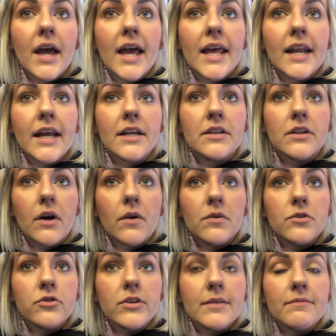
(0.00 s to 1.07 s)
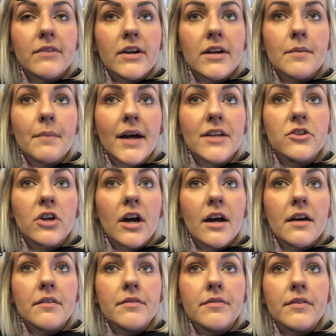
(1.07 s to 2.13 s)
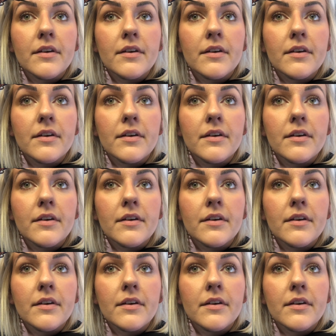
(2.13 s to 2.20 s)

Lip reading: and I don't trim very much off,